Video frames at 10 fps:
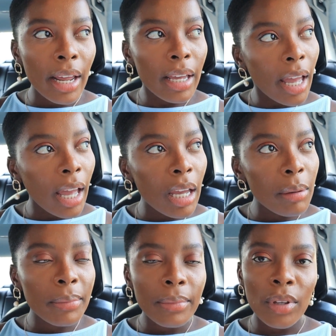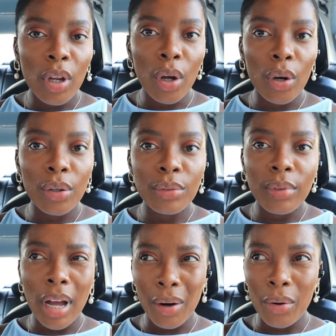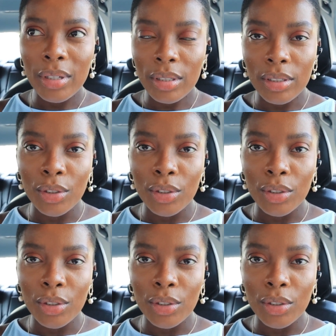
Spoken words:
that I came, you know. I always